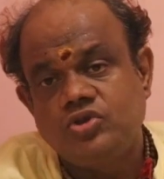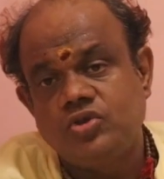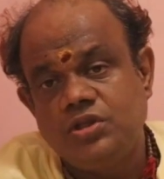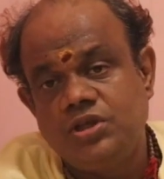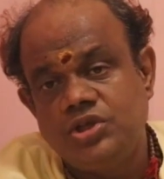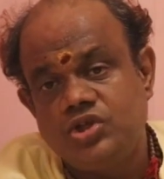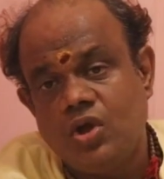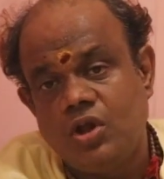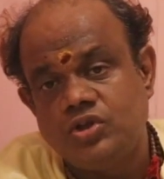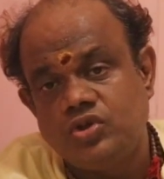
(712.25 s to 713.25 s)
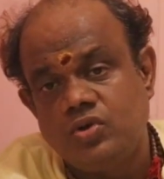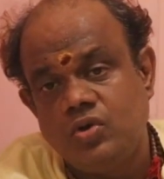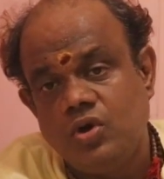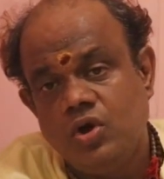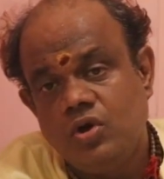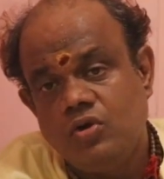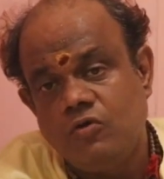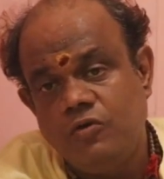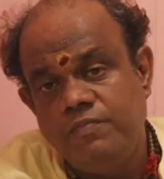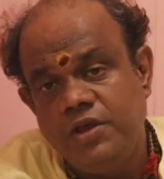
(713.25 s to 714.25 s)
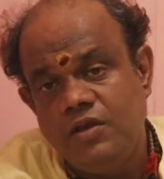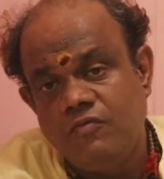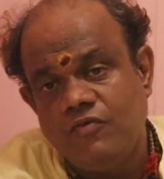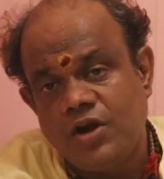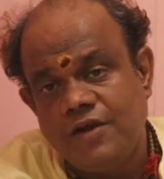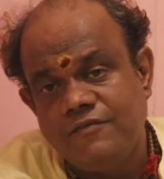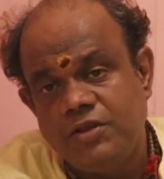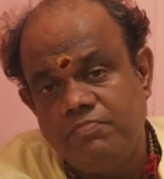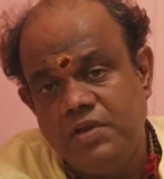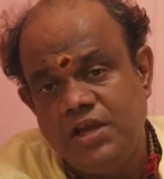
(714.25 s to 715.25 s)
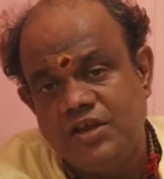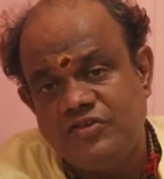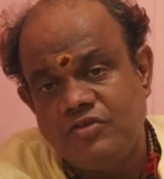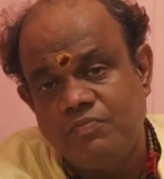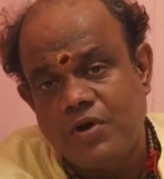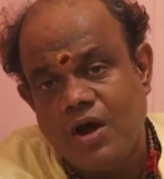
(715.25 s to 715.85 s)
So this also could be one of the biggest